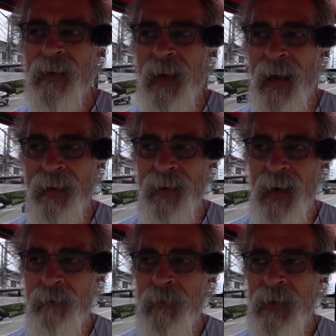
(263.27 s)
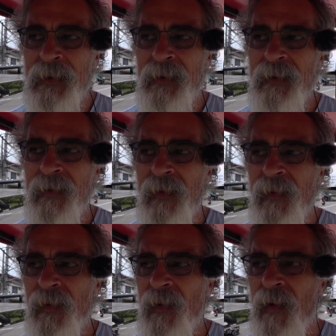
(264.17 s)
Kind of dumb.
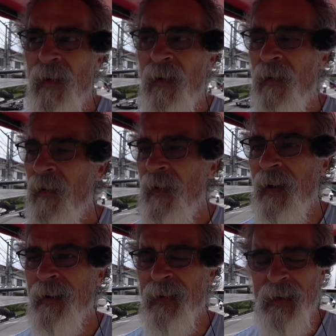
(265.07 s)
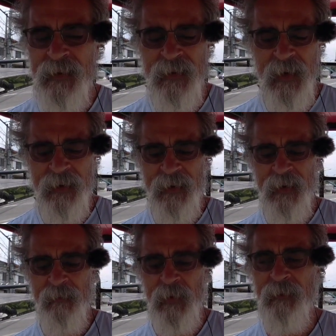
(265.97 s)
I think it's kind of
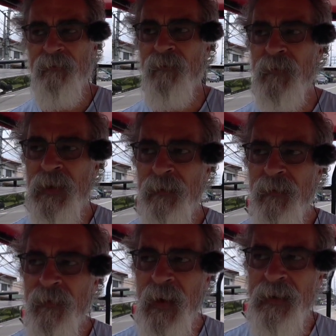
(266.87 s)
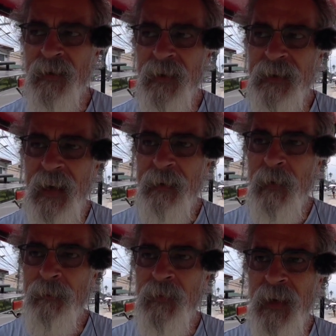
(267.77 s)
dumb, but Faye's going to take them
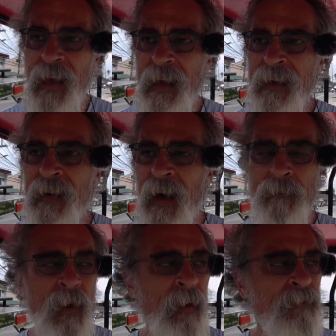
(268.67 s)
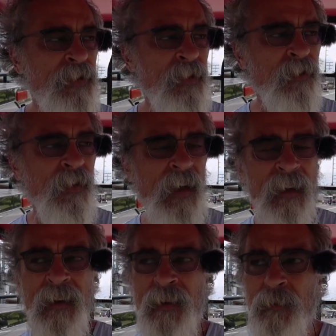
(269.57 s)
up today. I'm still not
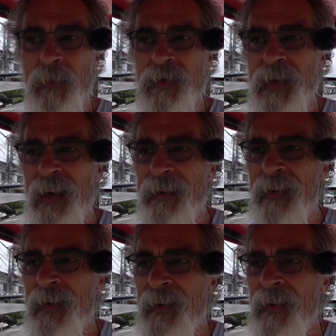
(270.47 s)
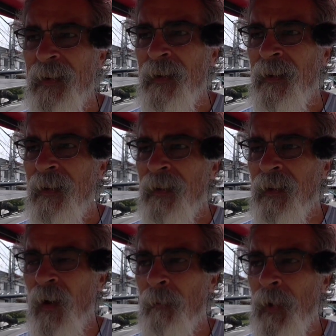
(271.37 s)
100%.
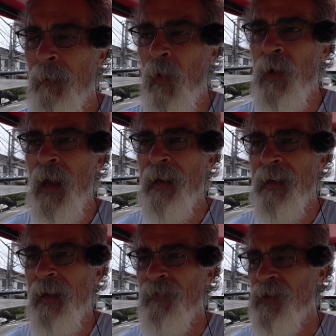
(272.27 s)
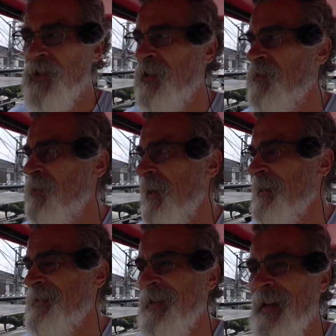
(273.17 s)
I'm okay. I didn't have the jitters
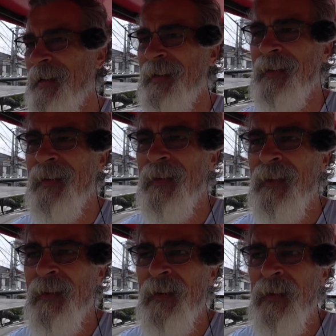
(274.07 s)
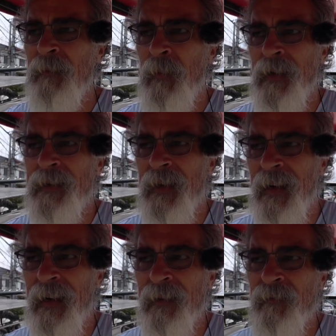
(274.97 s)
last night, but
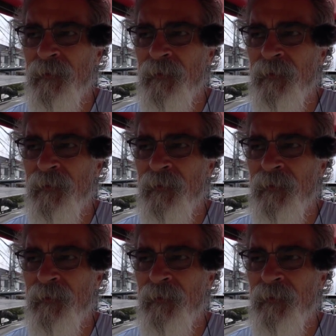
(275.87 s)
I